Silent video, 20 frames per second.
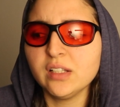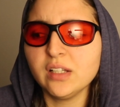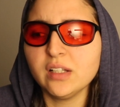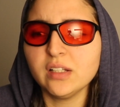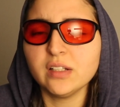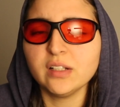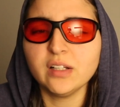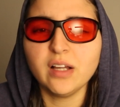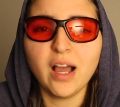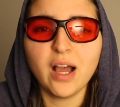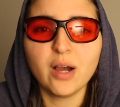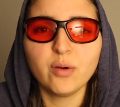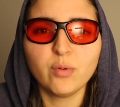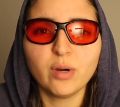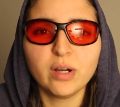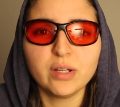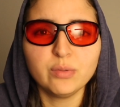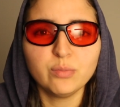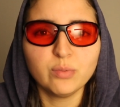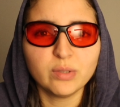how
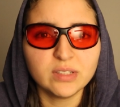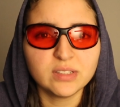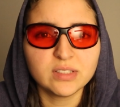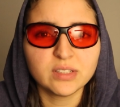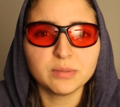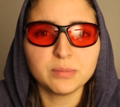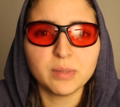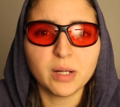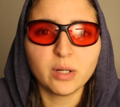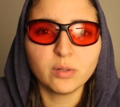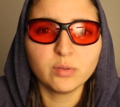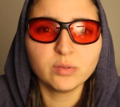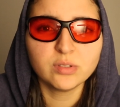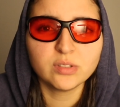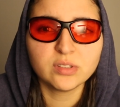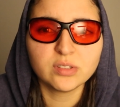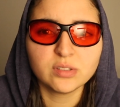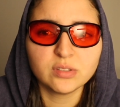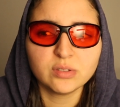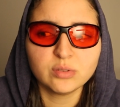I went about
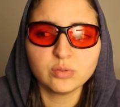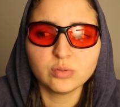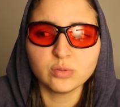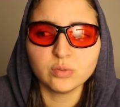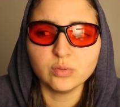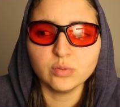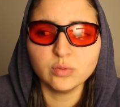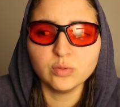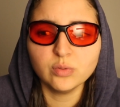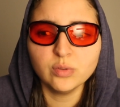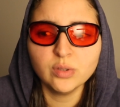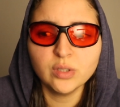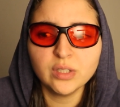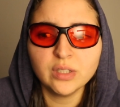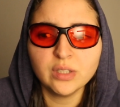to,